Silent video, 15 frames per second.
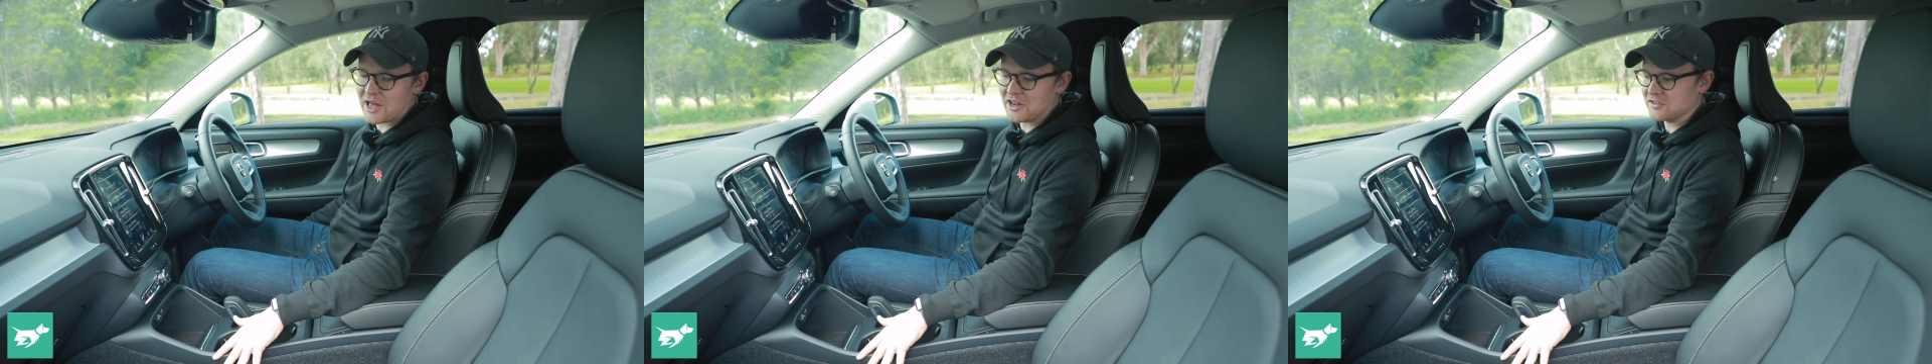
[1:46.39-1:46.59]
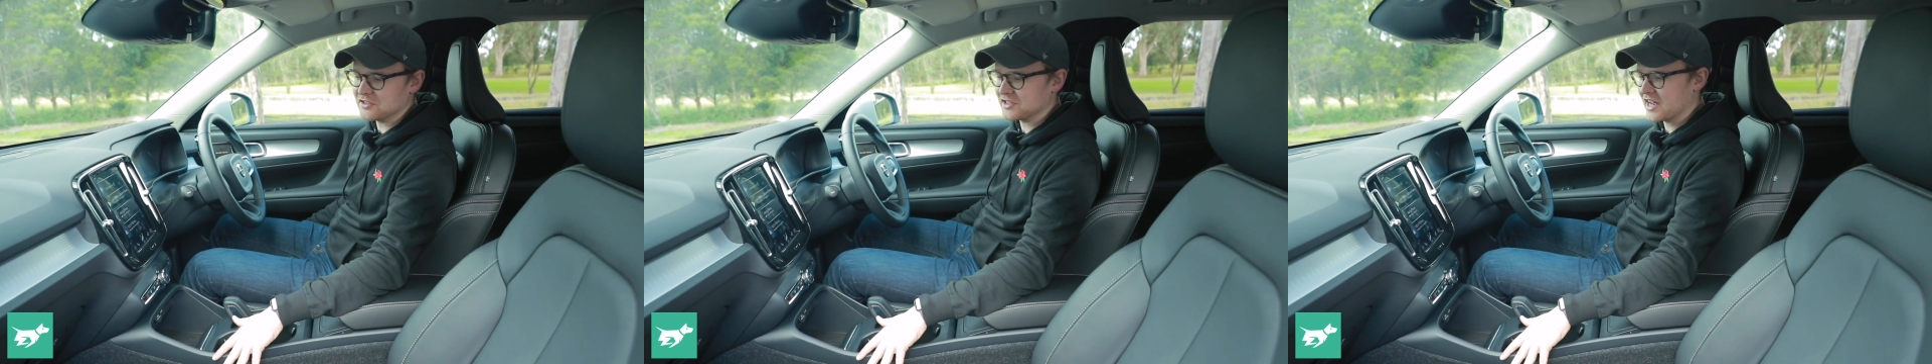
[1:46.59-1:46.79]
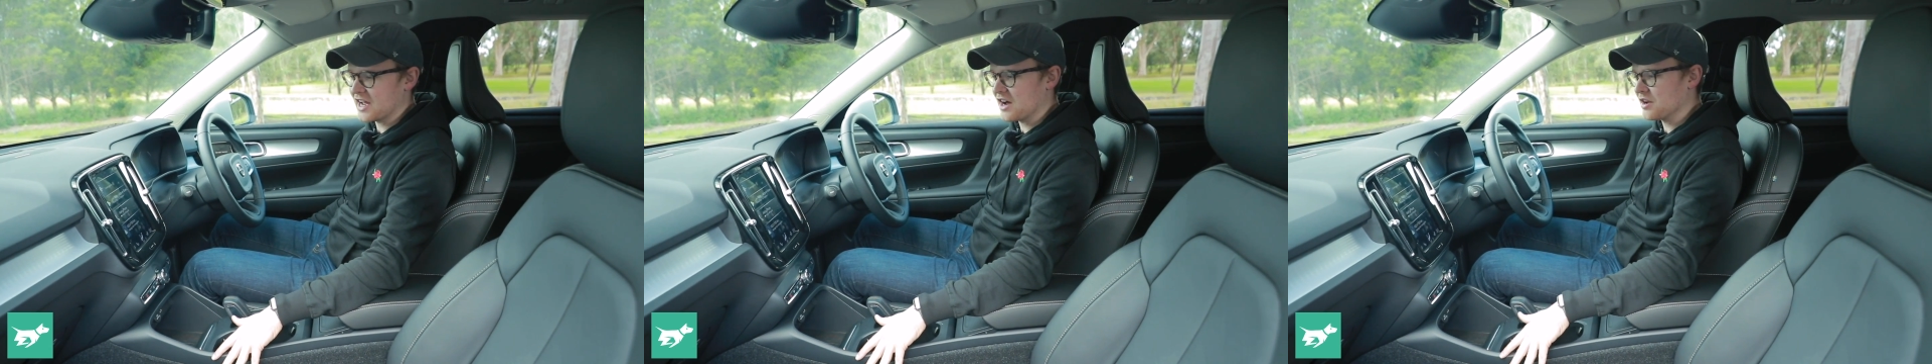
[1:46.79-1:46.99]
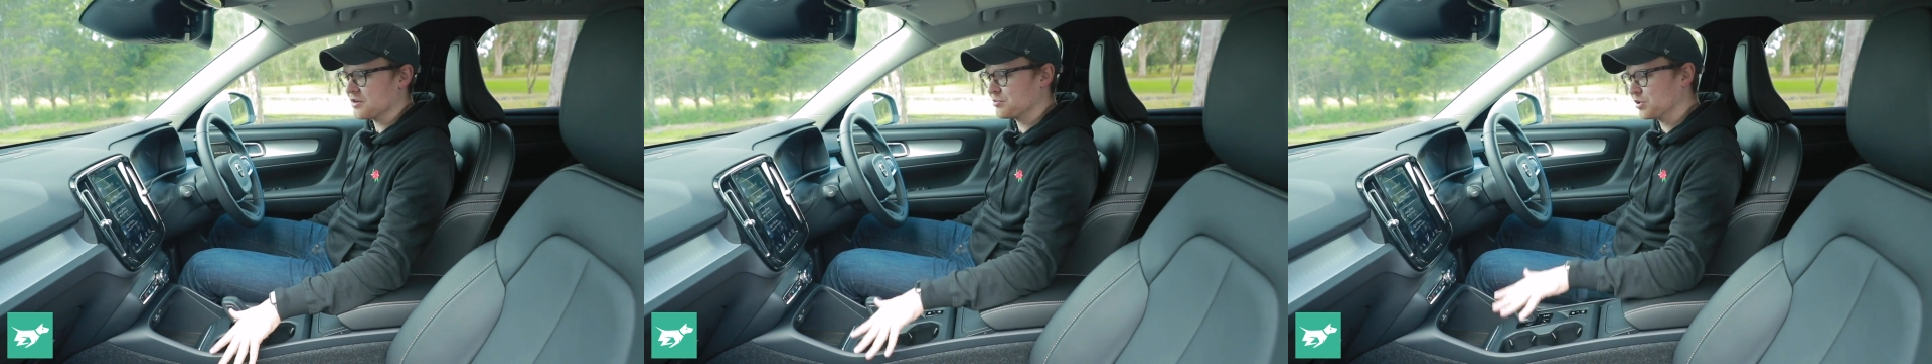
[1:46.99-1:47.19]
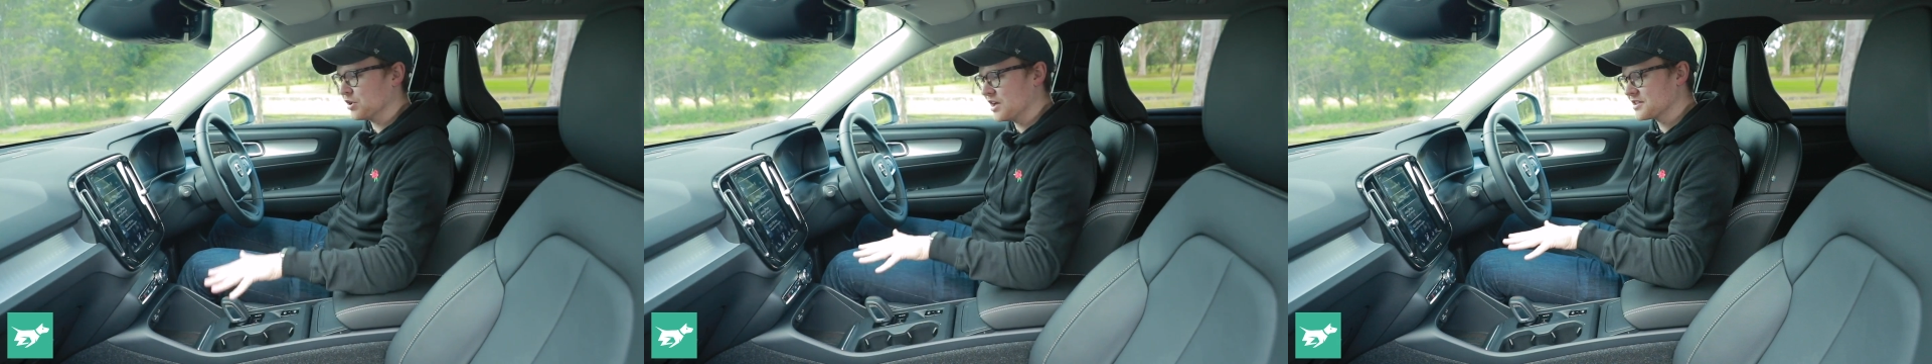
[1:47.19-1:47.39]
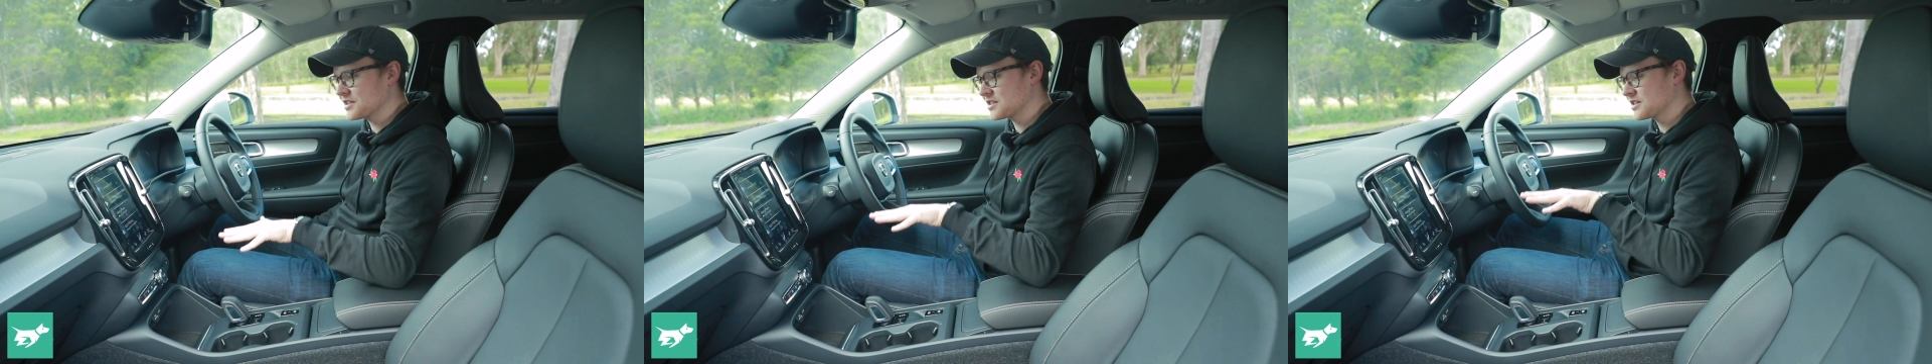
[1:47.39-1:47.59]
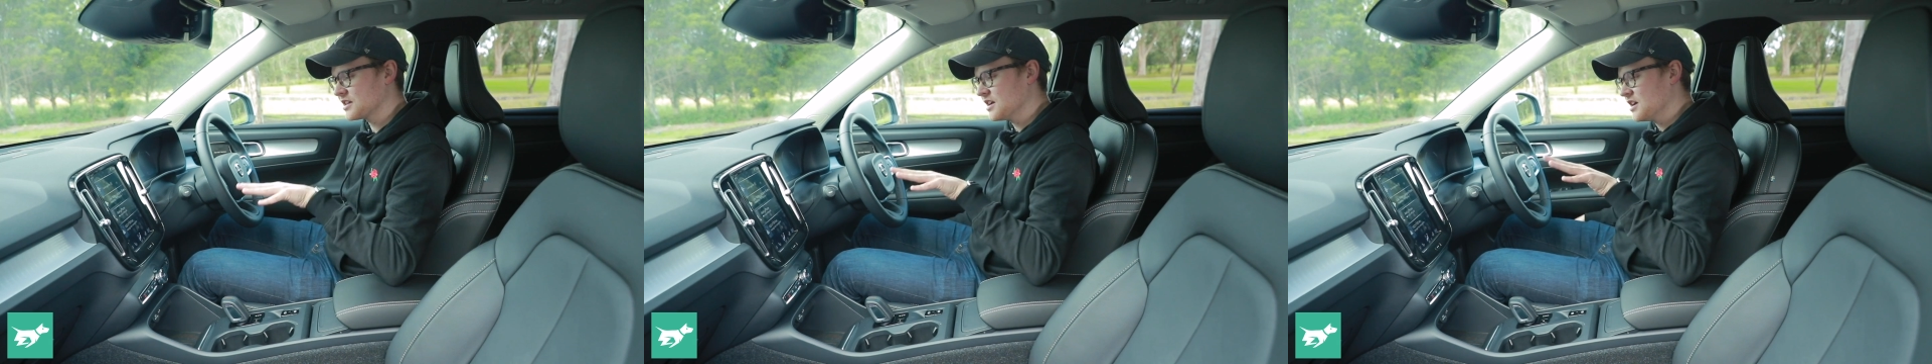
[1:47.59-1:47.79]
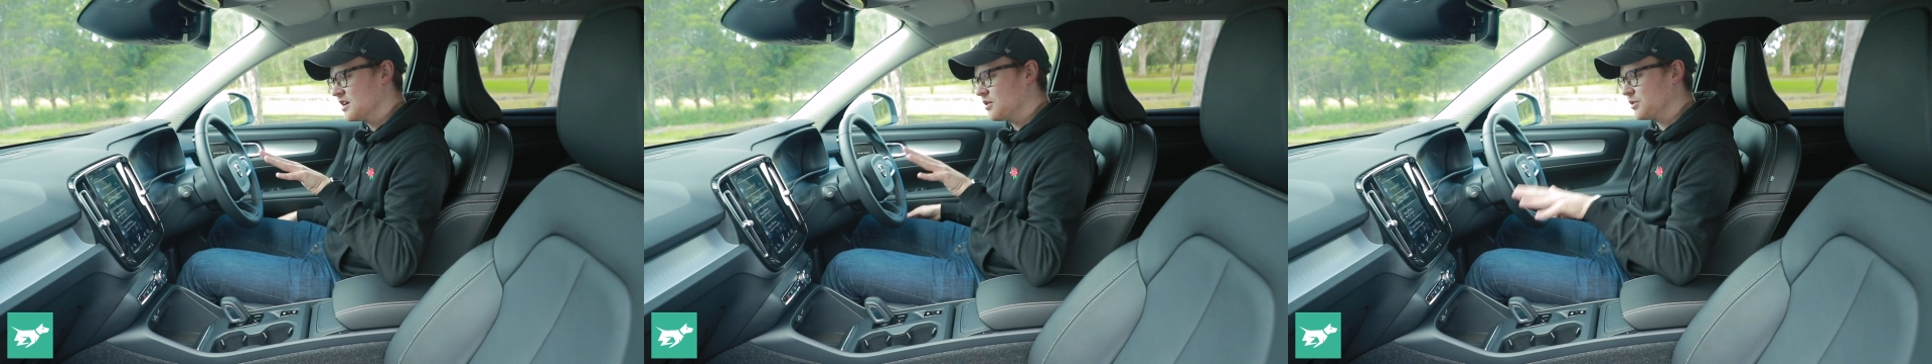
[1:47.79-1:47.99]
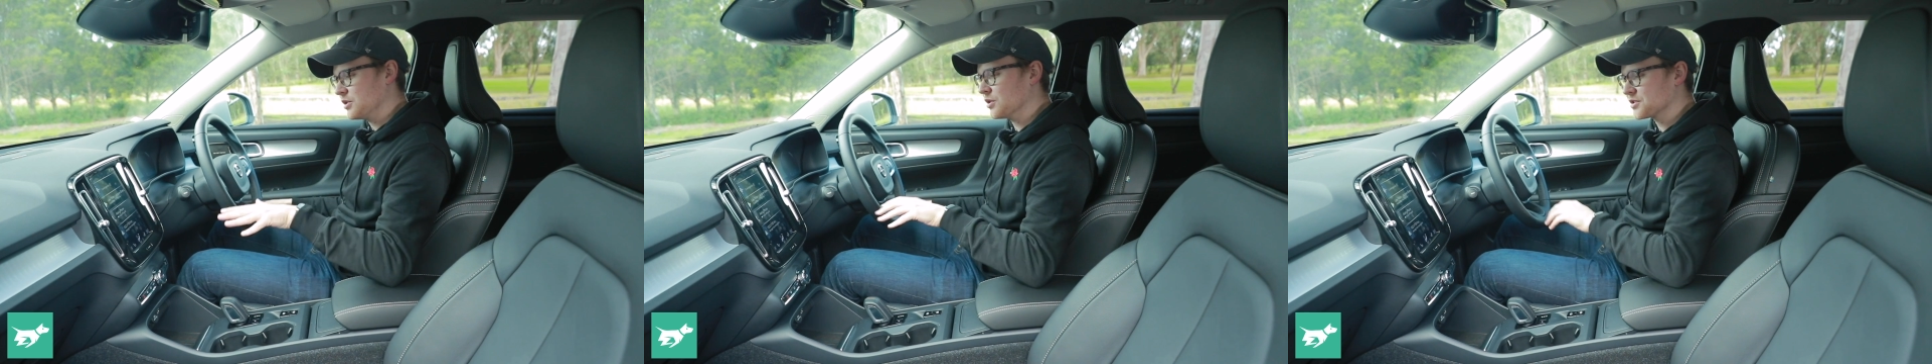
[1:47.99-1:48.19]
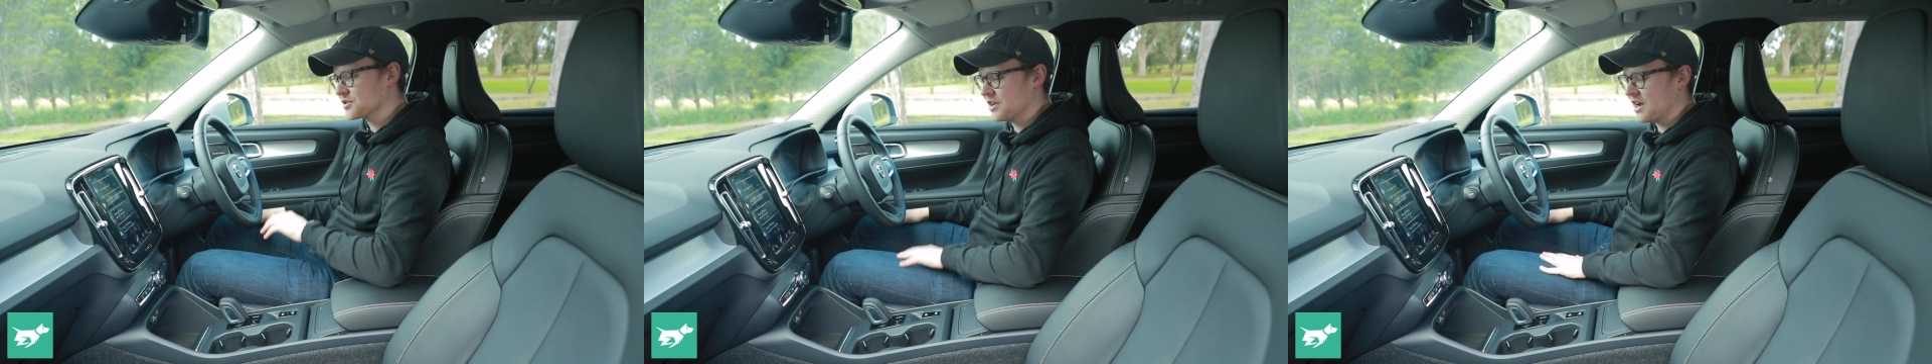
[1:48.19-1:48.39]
and down. Plus, we also